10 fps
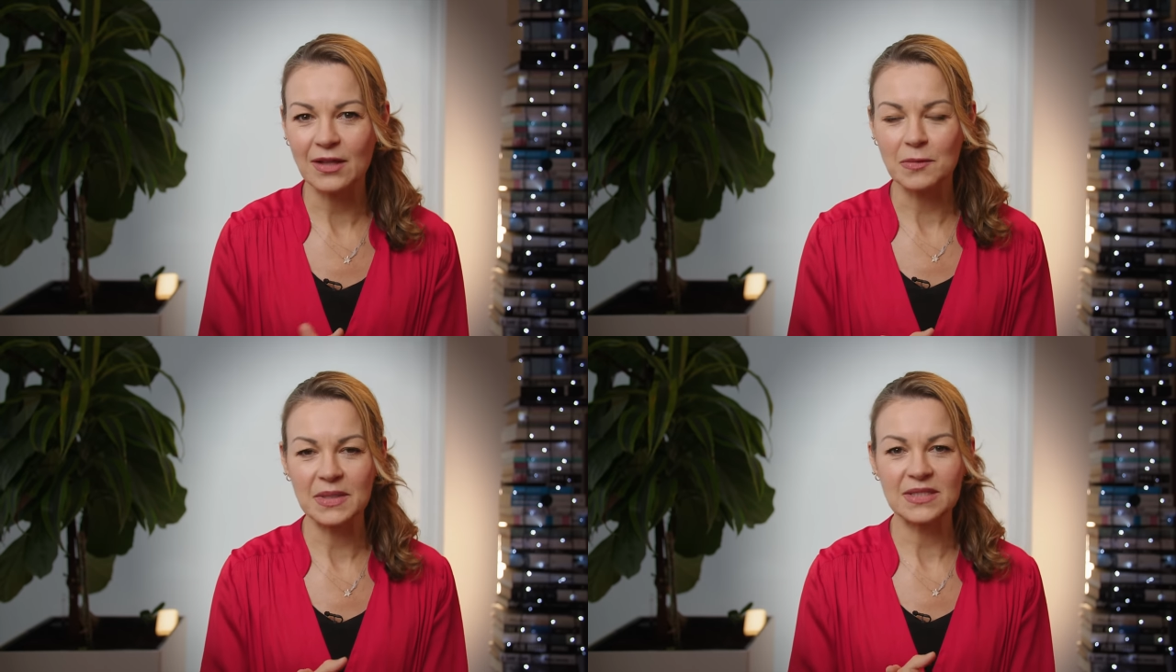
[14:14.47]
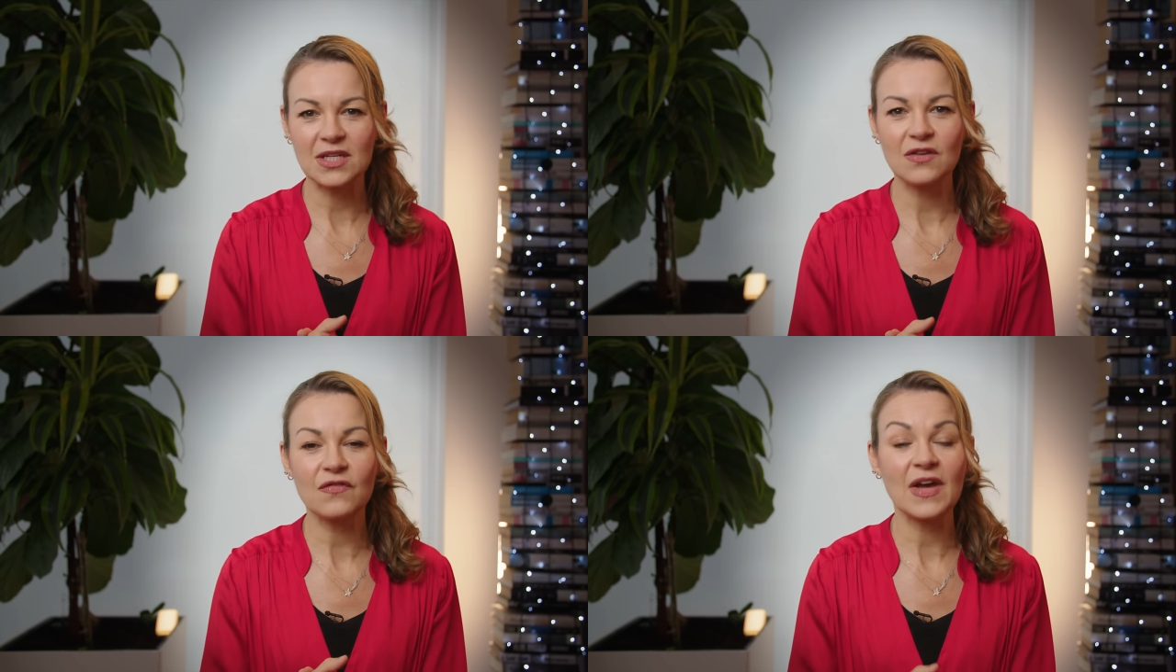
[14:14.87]
elements
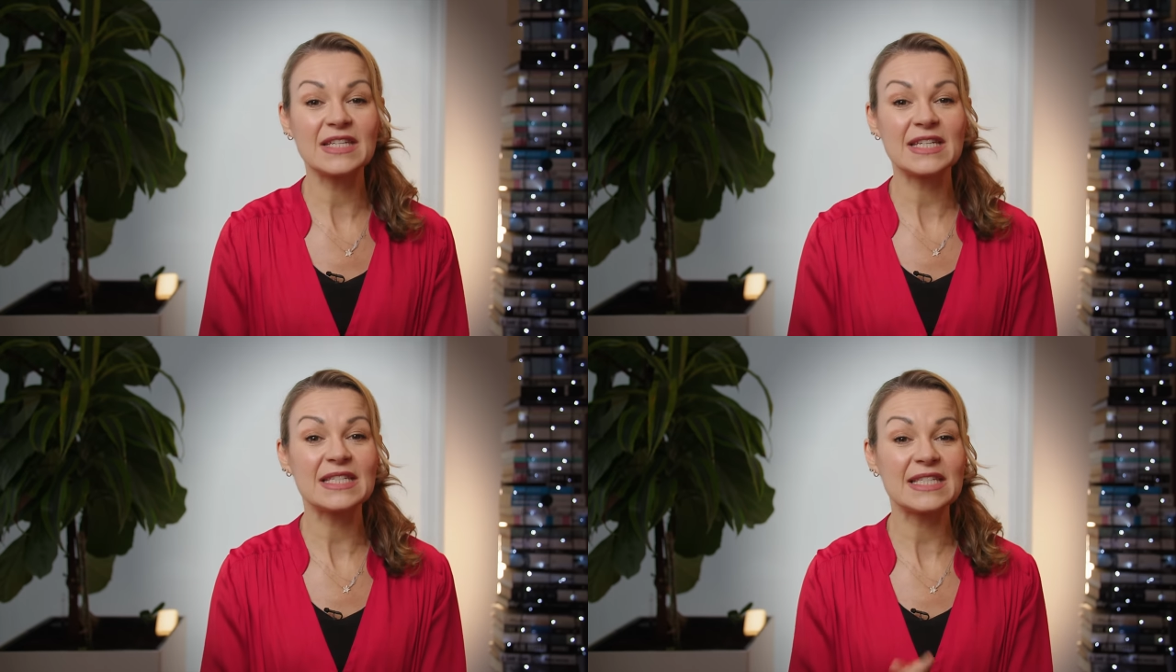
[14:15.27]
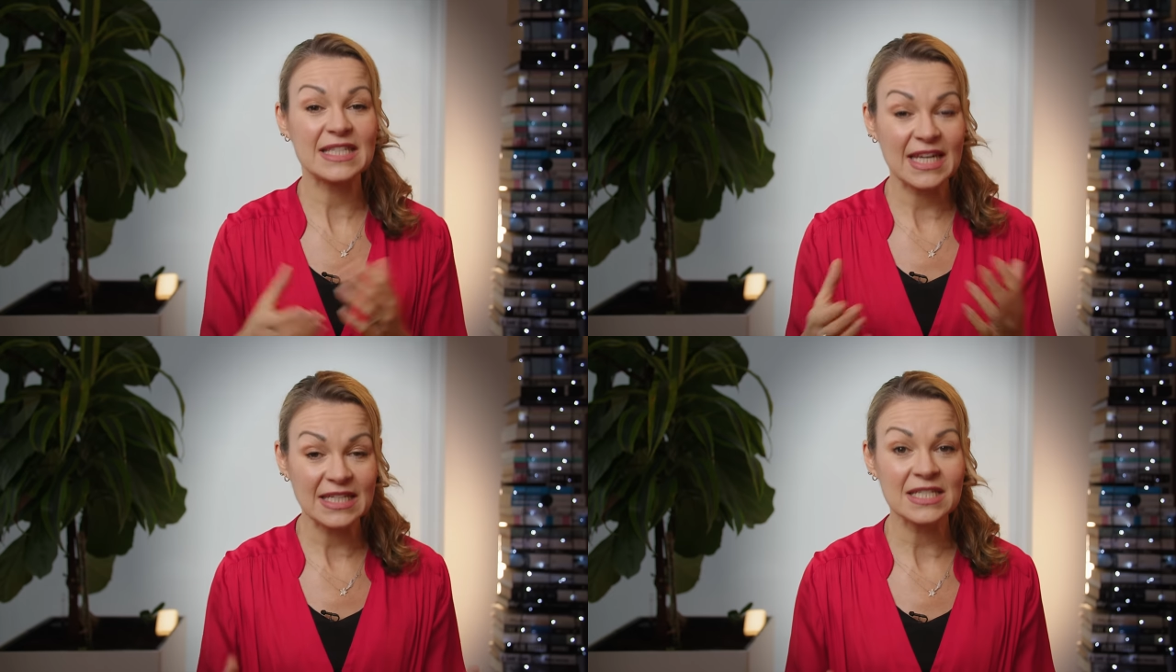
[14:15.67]
that you find in
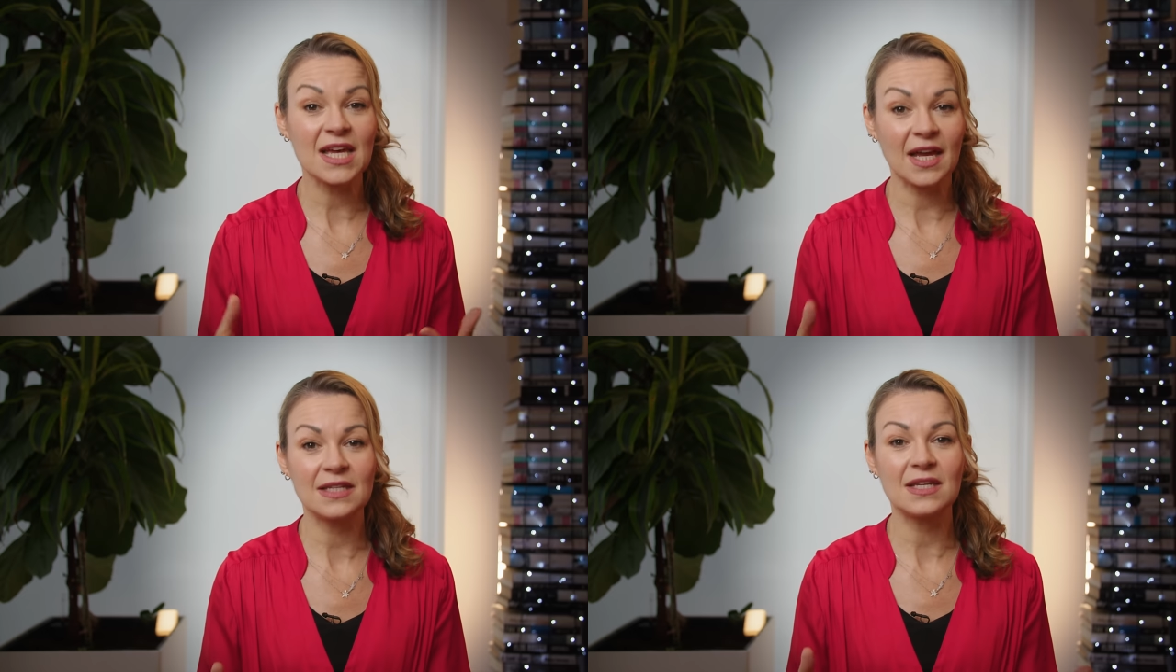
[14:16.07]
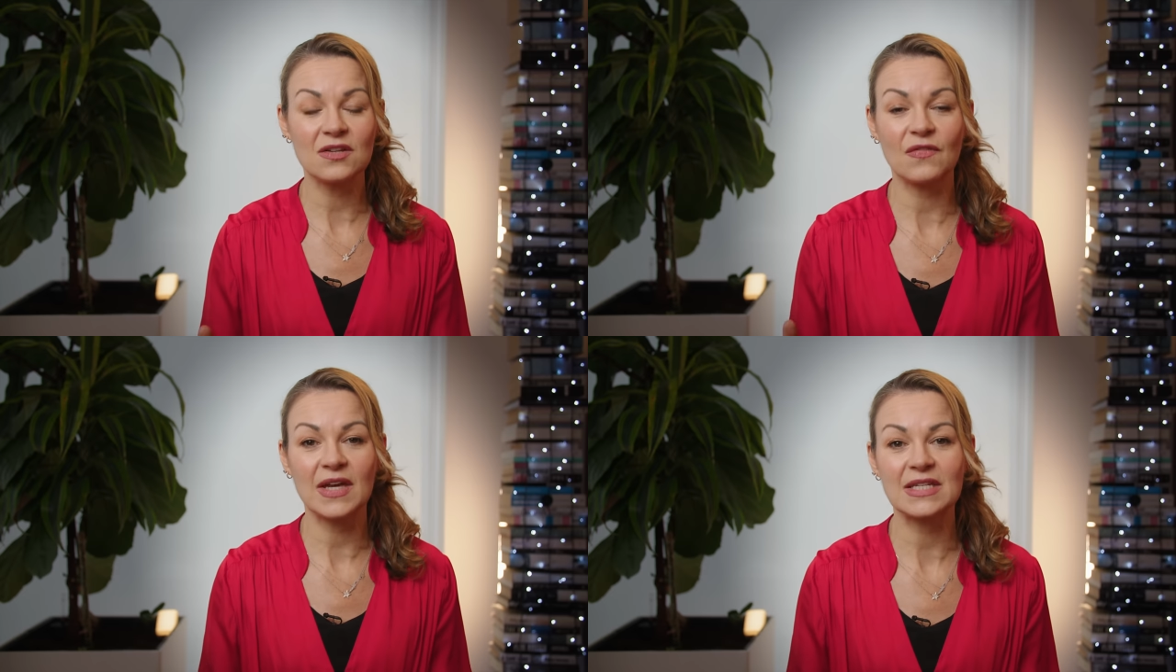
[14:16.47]
skin tightening
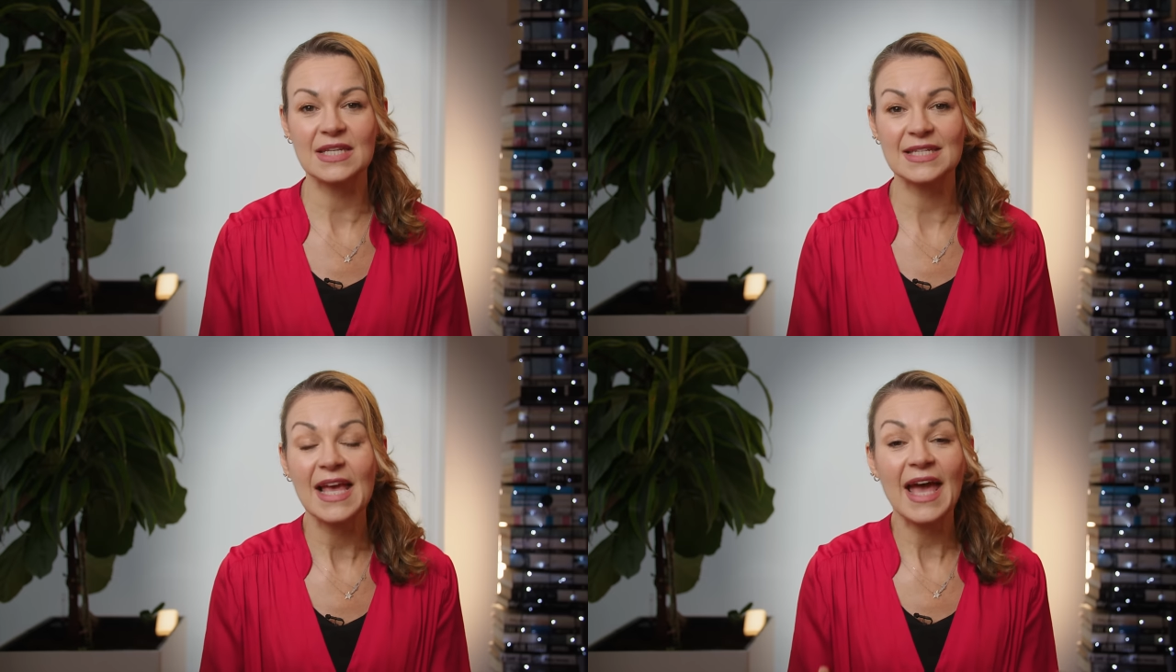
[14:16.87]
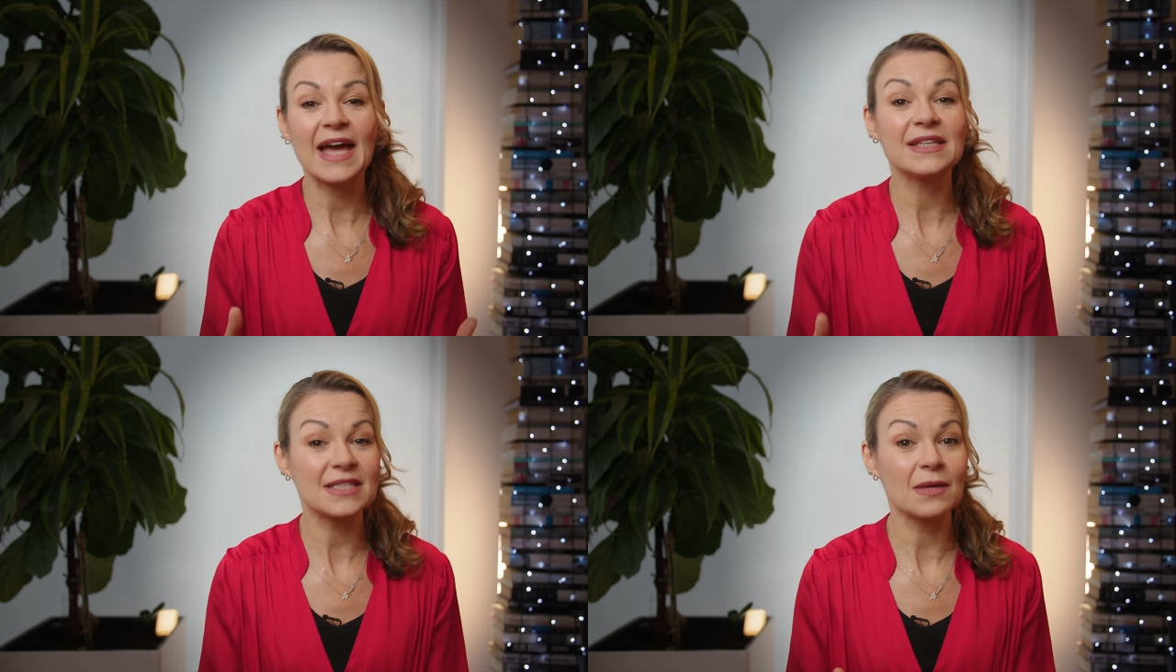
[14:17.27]
devices
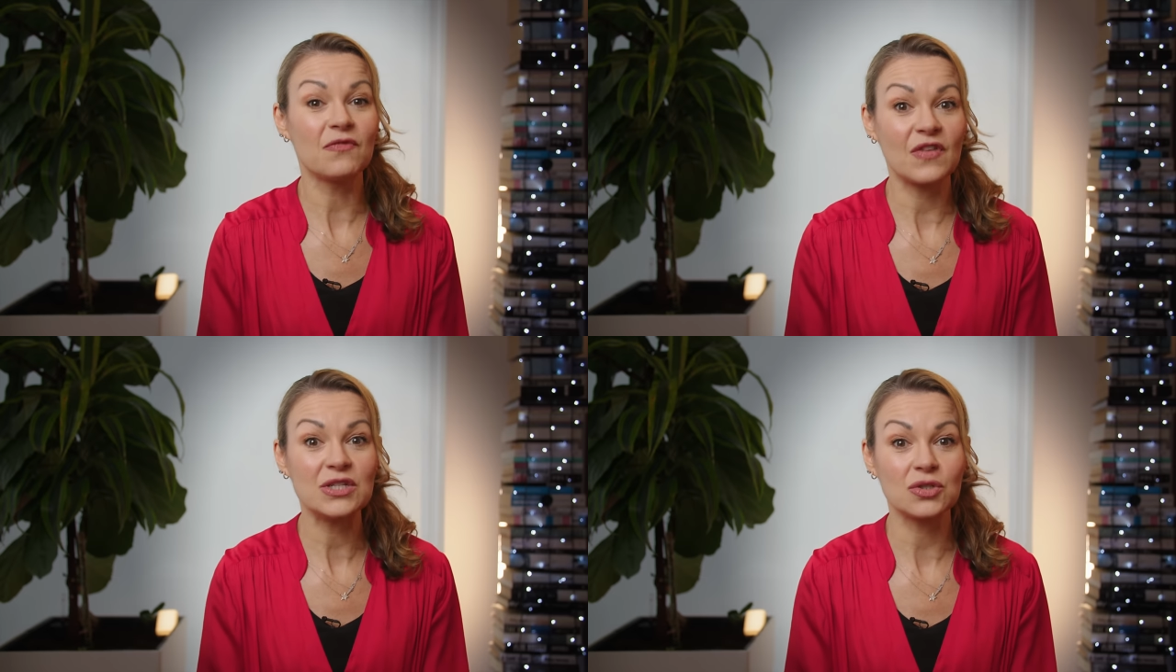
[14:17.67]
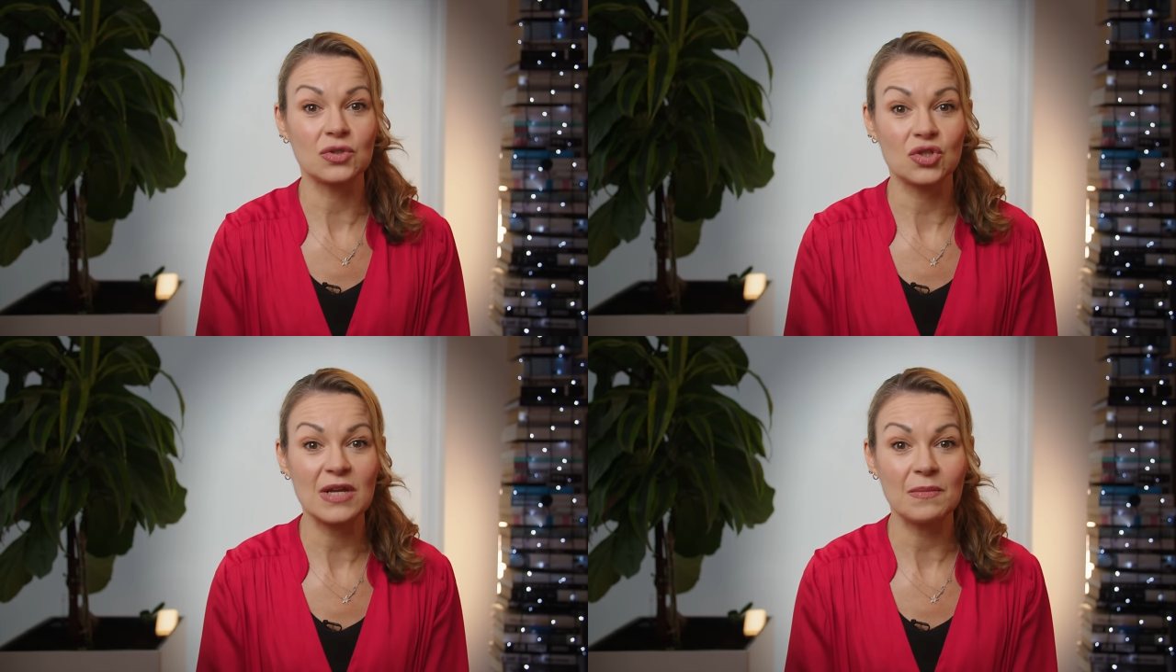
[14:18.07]
and some facial
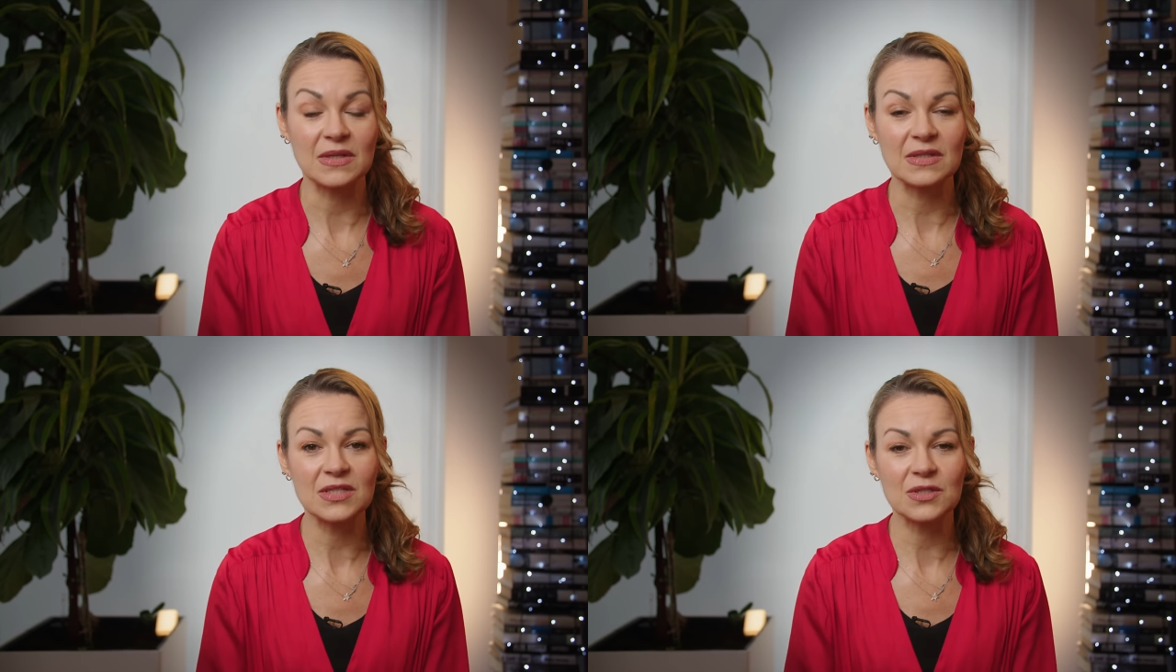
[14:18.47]
treatments.